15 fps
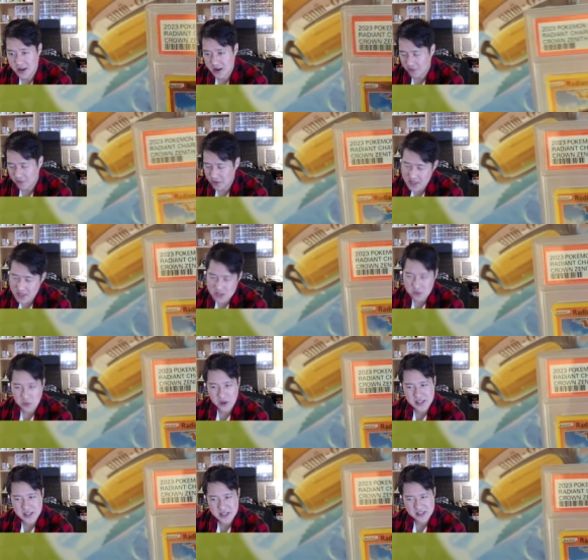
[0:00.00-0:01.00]
For these
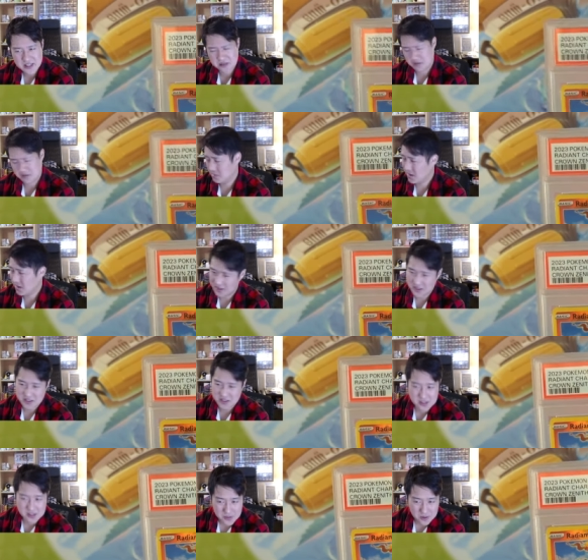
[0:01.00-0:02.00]
ones, I just, all right, let's
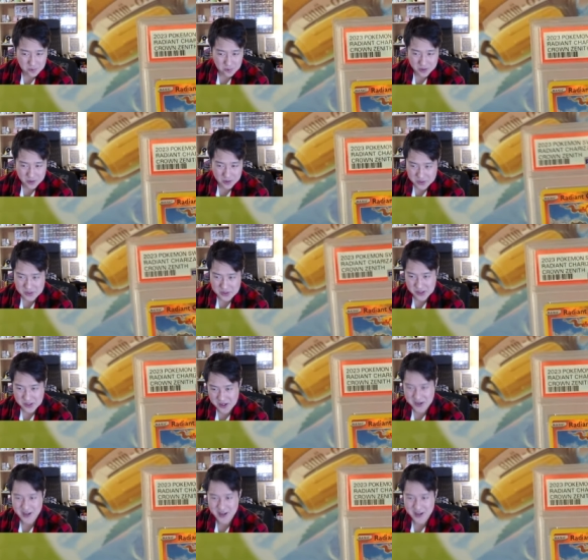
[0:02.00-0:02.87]
just submit one looks good